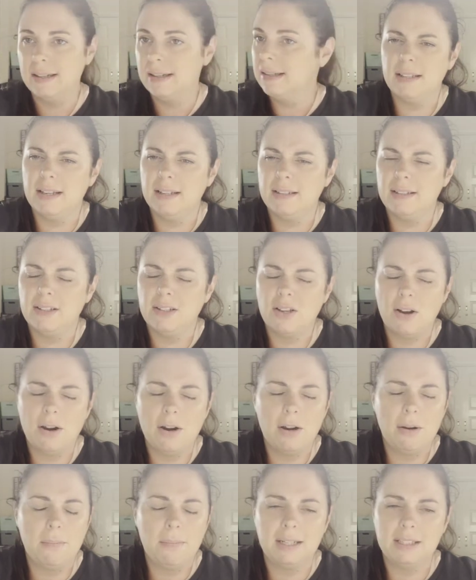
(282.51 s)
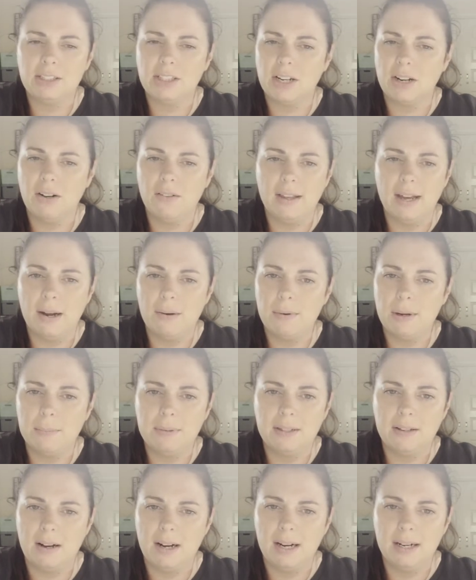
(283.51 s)
There's so much on that
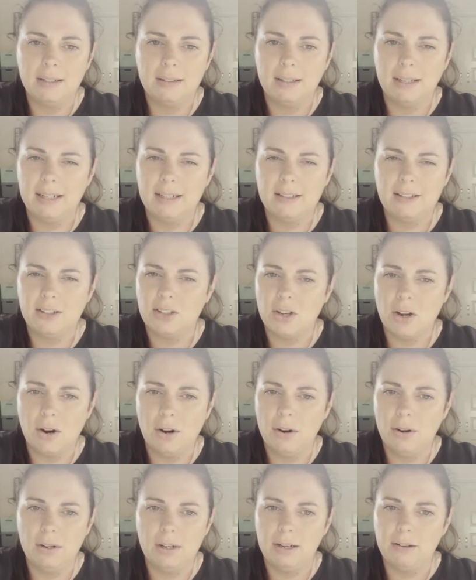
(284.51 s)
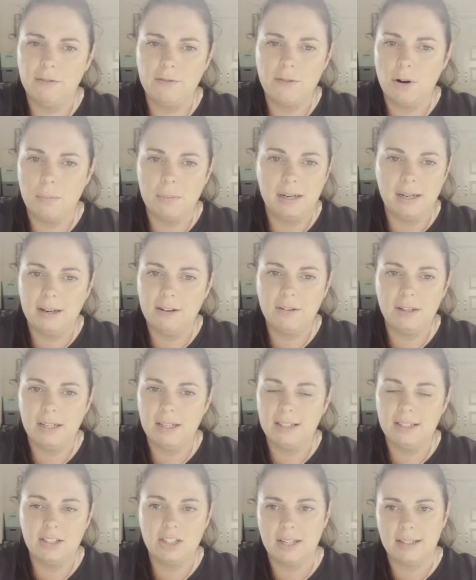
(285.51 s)
website that is so informative. It
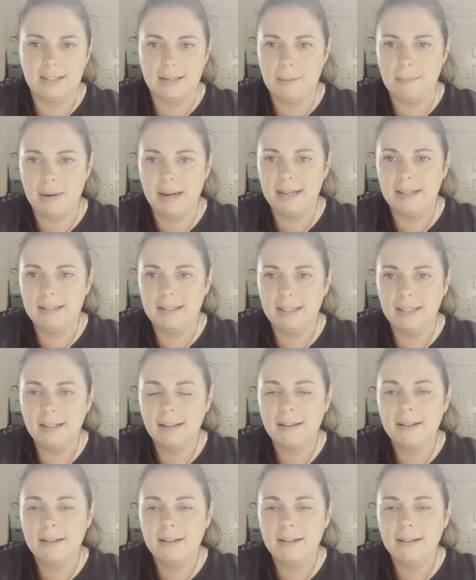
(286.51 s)
is just amazing.